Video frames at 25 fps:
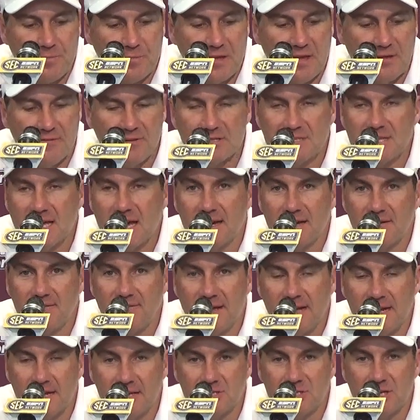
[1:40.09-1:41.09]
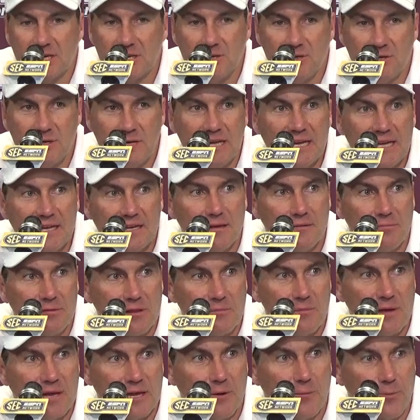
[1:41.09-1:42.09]
give us that advantage that you need
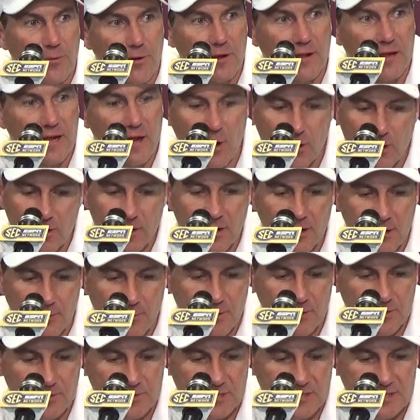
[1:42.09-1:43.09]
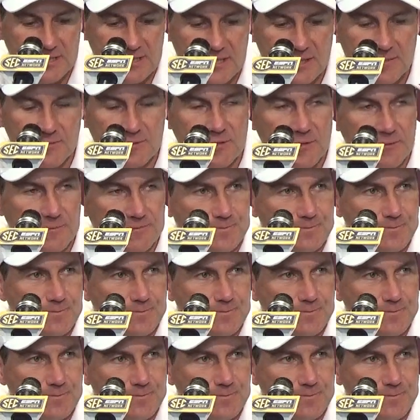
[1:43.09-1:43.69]
to make it really hard on opposing teams.